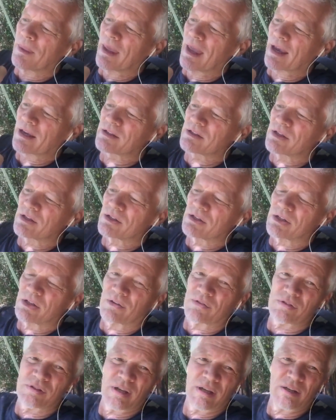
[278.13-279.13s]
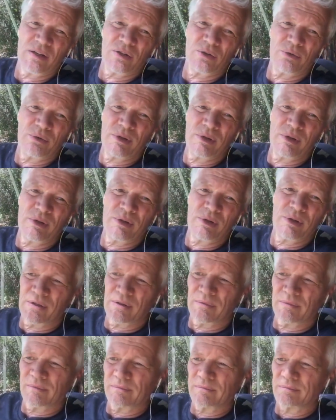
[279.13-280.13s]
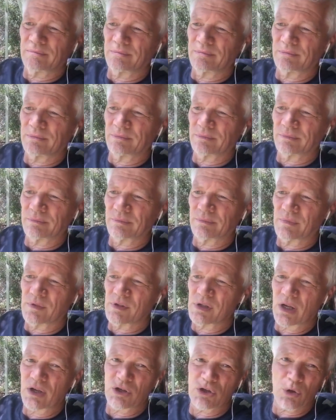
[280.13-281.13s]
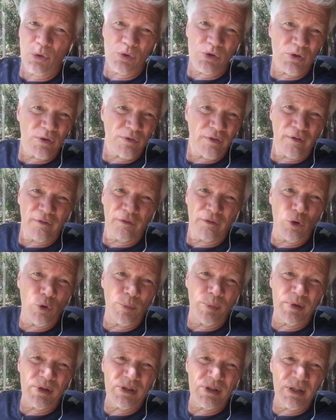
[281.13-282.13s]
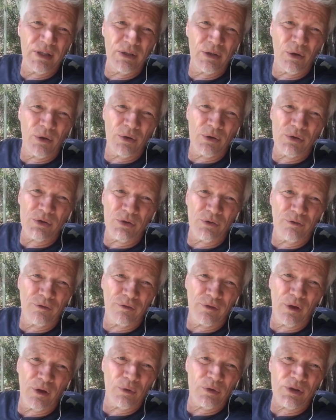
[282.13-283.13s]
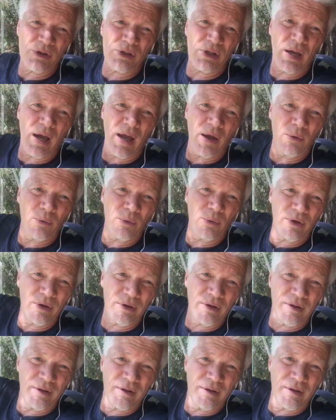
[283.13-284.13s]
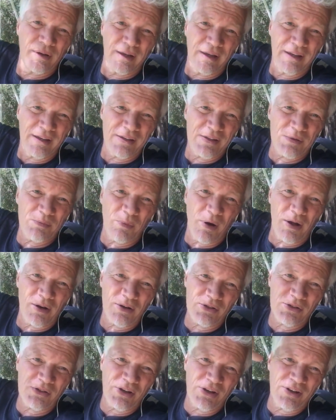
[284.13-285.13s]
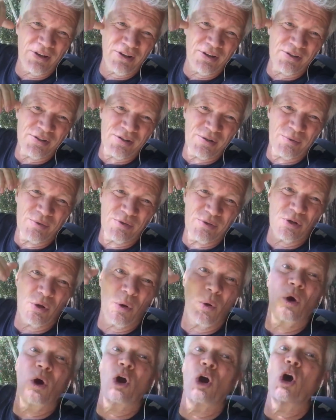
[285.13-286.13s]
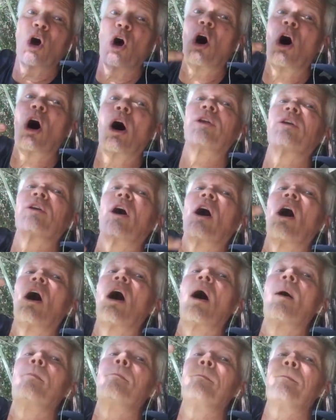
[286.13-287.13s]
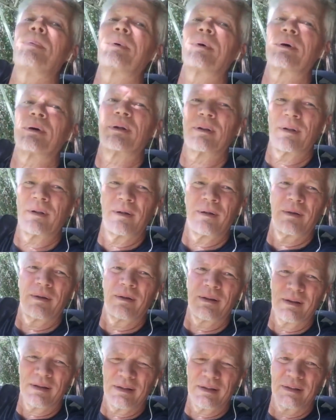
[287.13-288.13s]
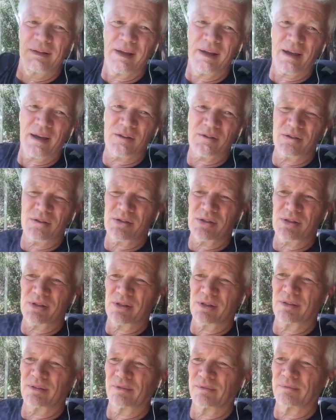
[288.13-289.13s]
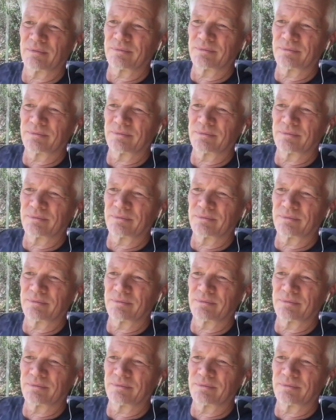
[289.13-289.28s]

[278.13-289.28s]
The ecstasy of Saint Teresa. St. Joseph of Cupertino used to float skyward in his monastery because he was so caught up in the ecstasy.